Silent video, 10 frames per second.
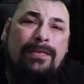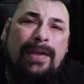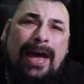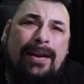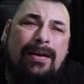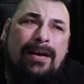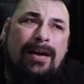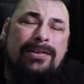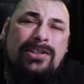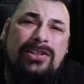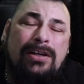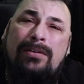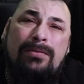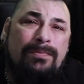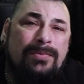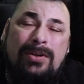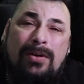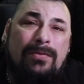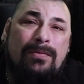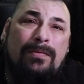that still
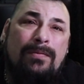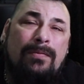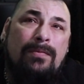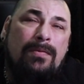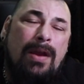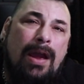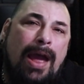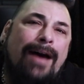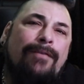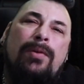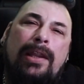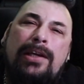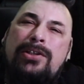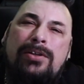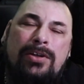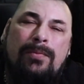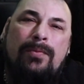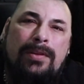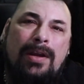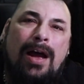don't have a relationship
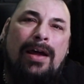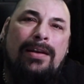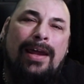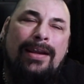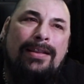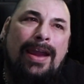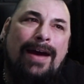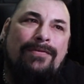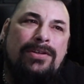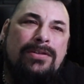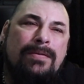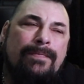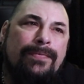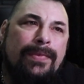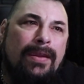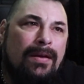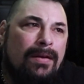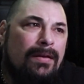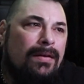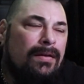with God. Like they have this
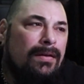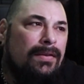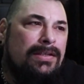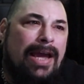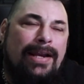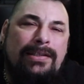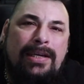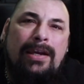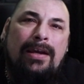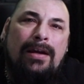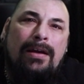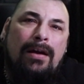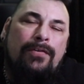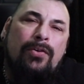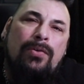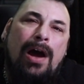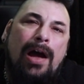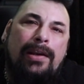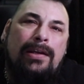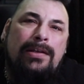idea of who
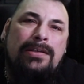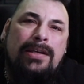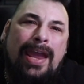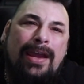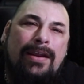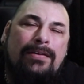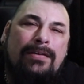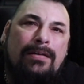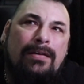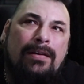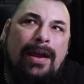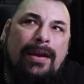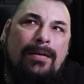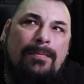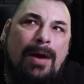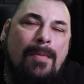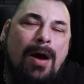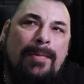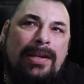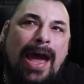God is. And like my
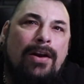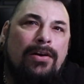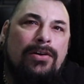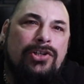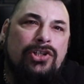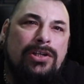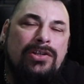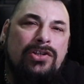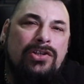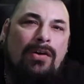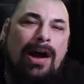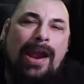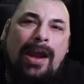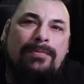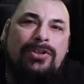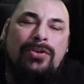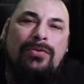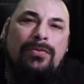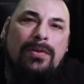mom and dad are Christians, so I am too.